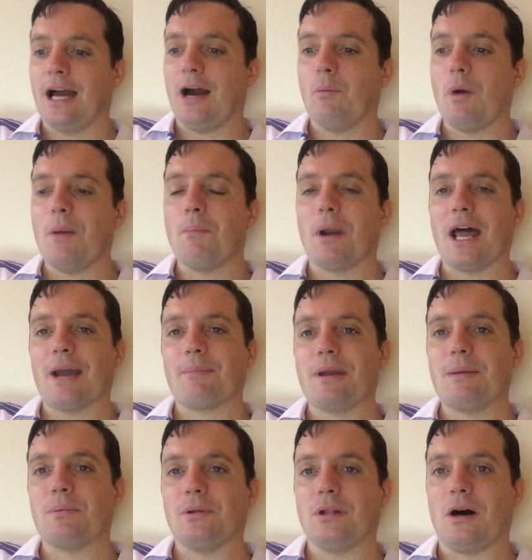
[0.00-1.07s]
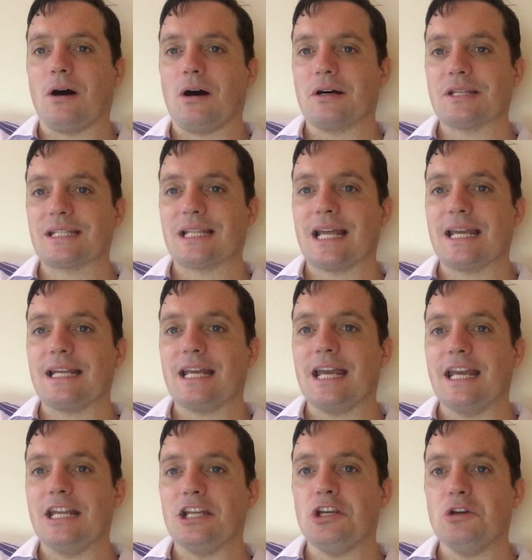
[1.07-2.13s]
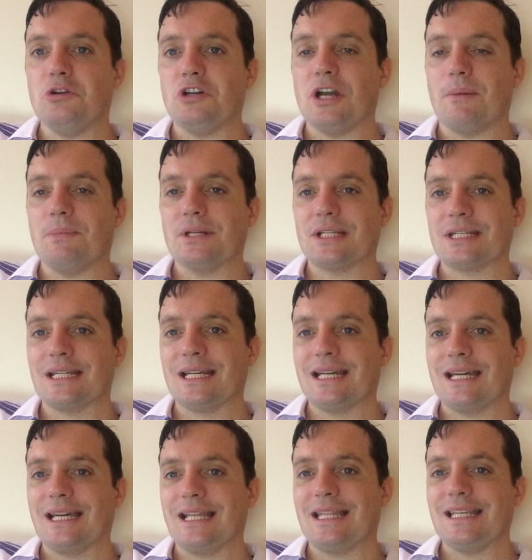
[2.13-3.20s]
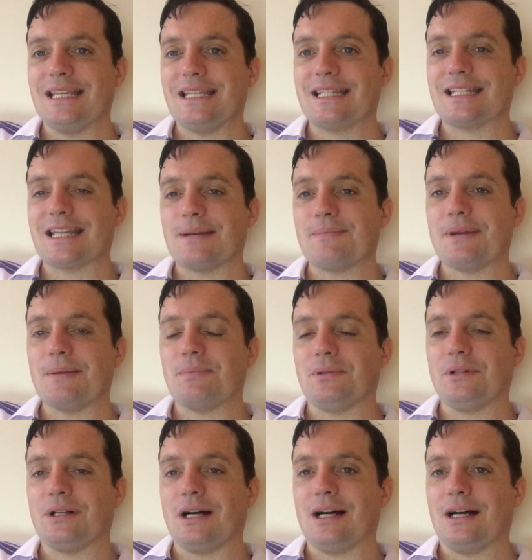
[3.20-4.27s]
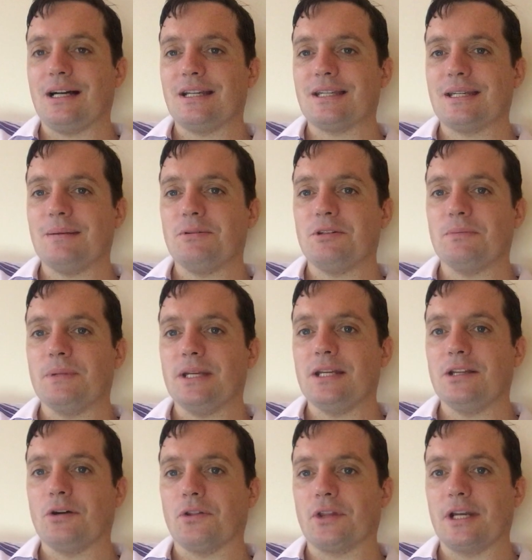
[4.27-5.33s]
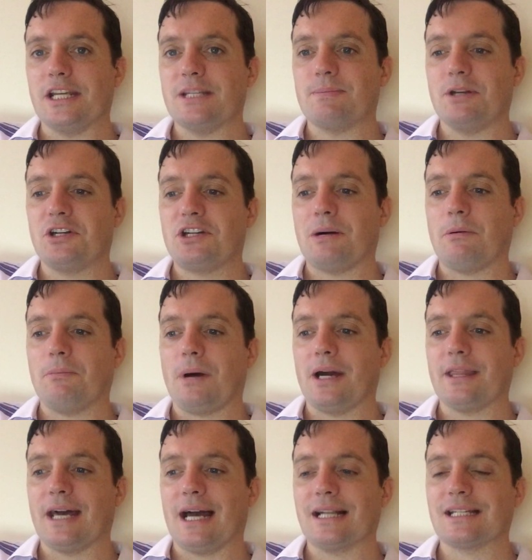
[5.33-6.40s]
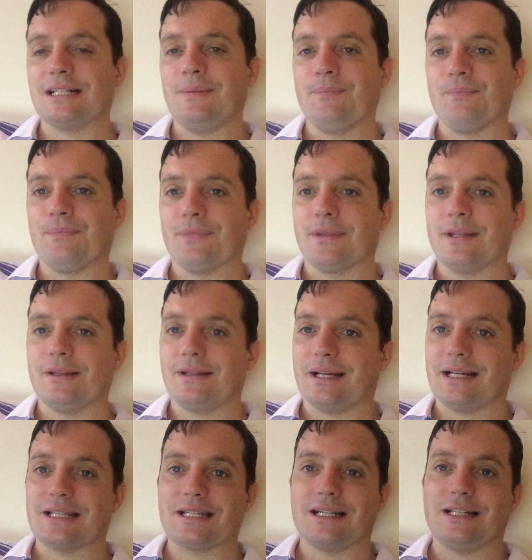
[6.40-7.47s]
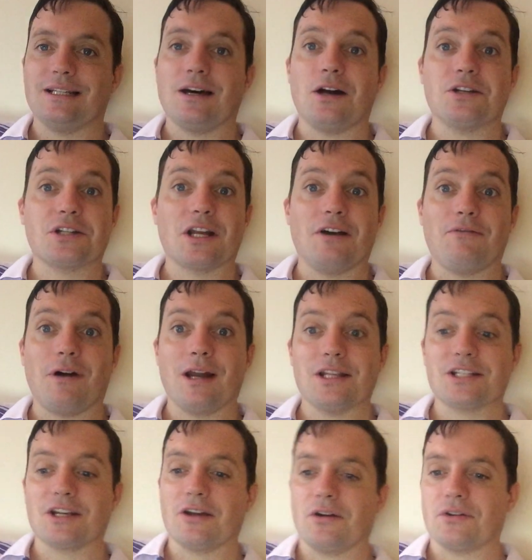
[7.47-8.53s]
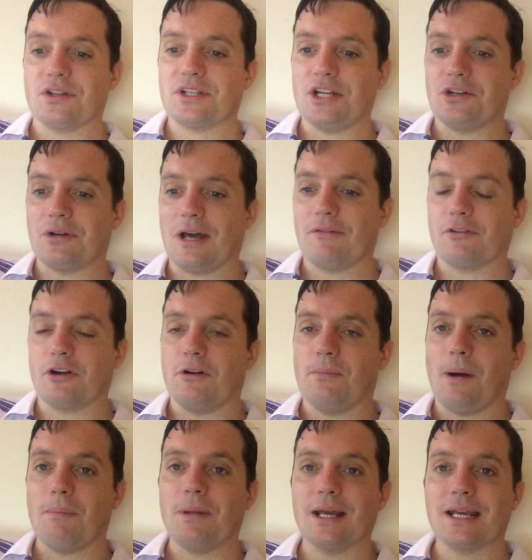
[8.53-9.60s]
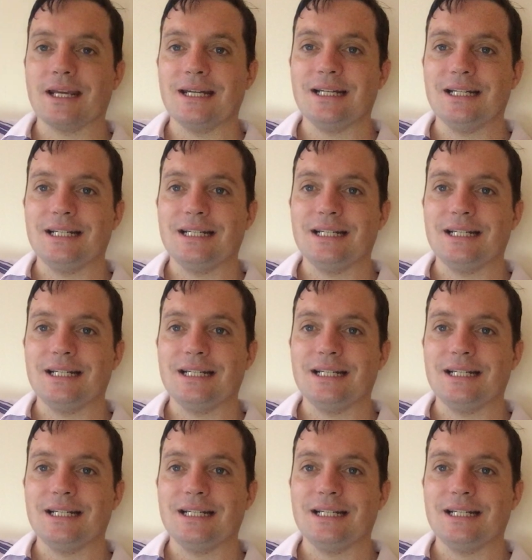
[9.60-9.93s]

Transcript: When black people are slain in huge numbers, these same people uh, seem to be not the least bit troubled by that. There's uh, large scale violence going on in the Central African Republic.